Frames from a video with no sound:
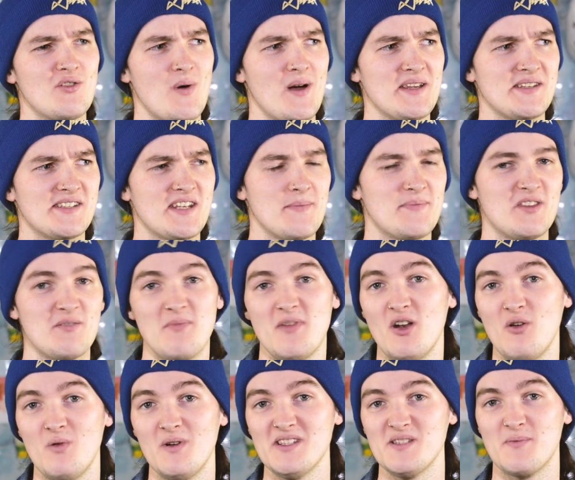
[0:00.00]
know why I skipped the
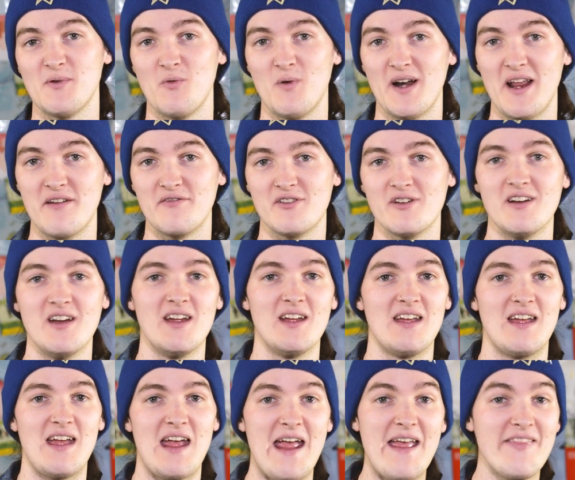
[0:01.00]
middle ones, but whatever,
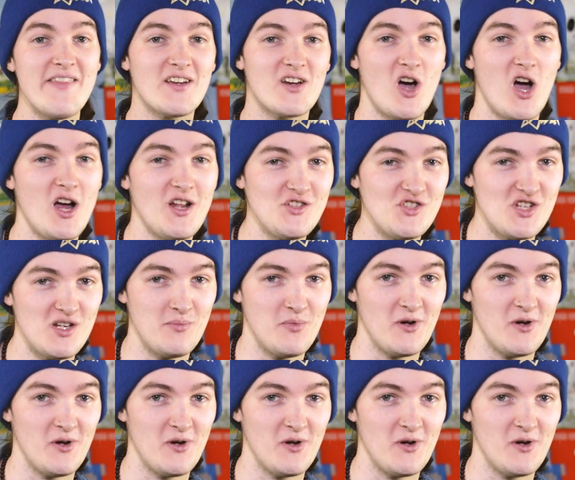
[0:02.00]
and the kanji